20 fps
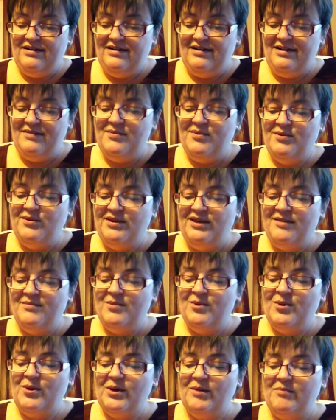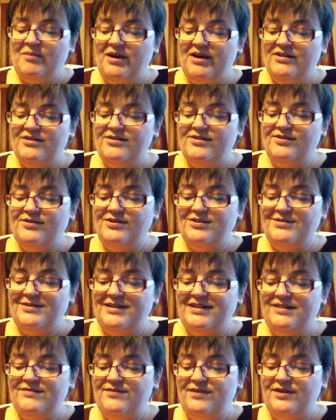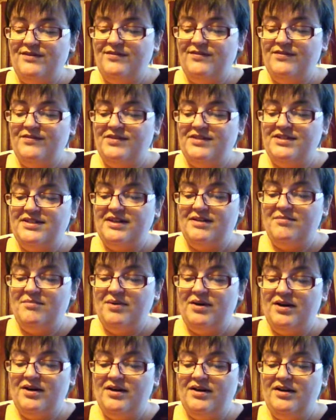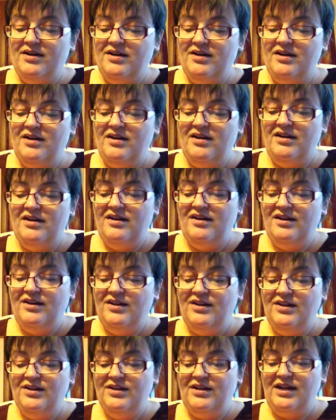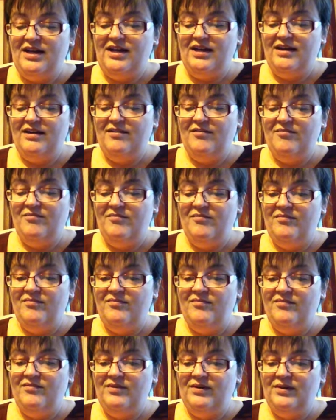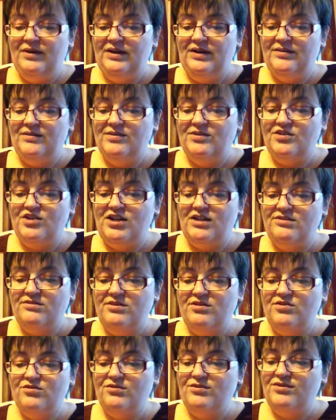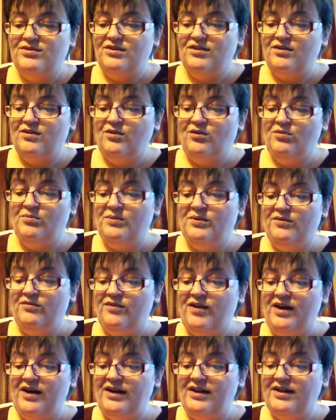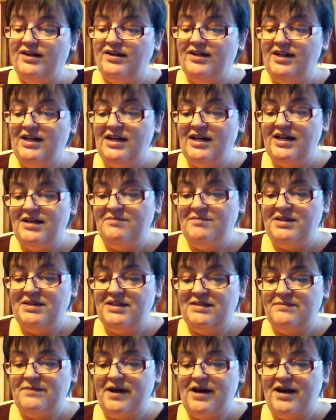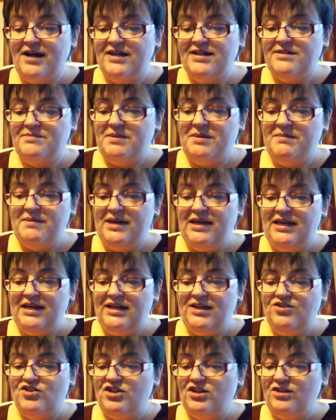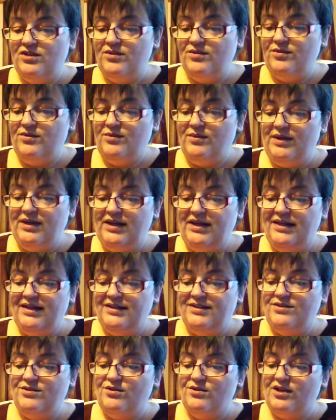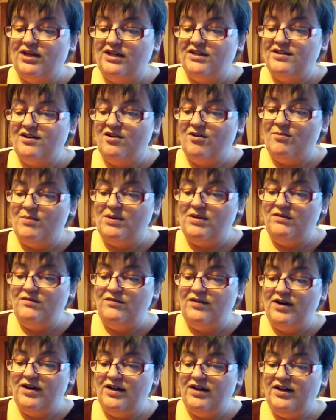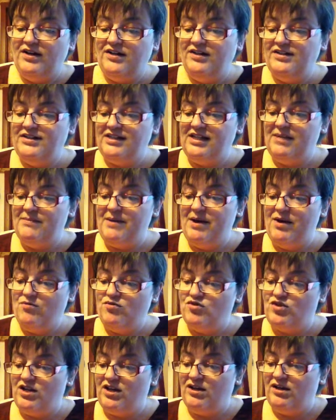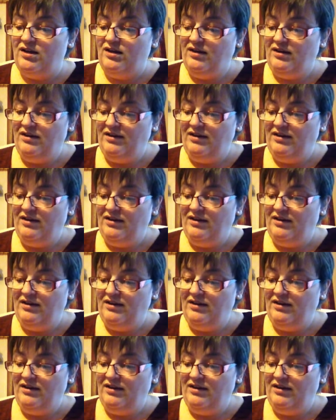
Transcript: only a morning person on the 25th of December. What else? Chestnuts roasting on an open fire. Mince pies, be merry, jingle all the way. Stockings hung by the fire, sleigh bells ring.